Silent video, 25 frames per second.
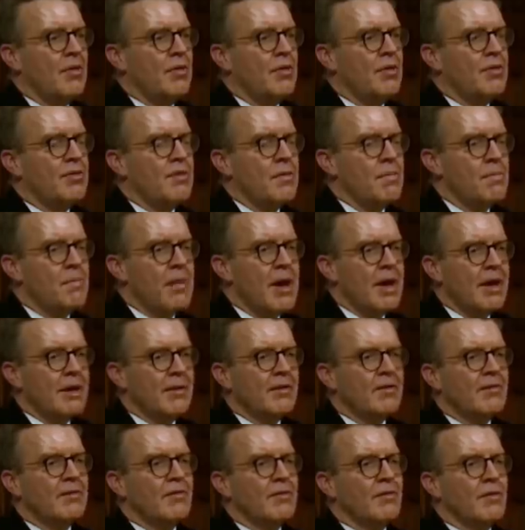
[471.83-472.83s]
the
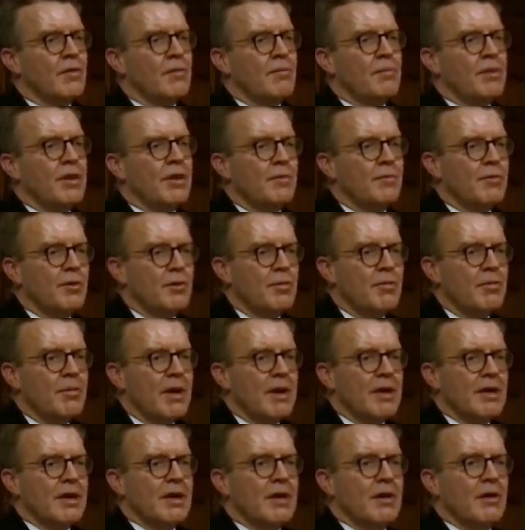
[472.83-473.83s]
demands that people are
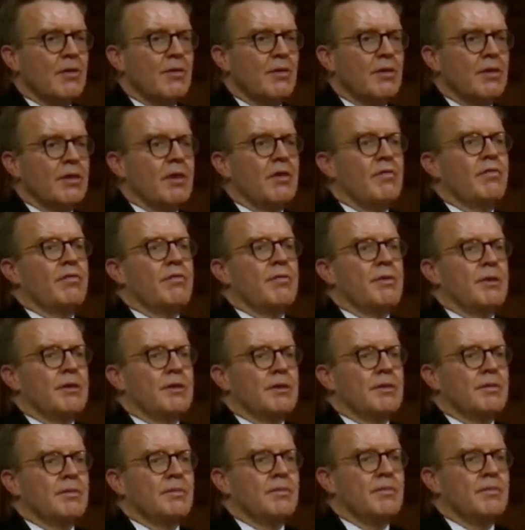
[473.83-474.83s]
making on the government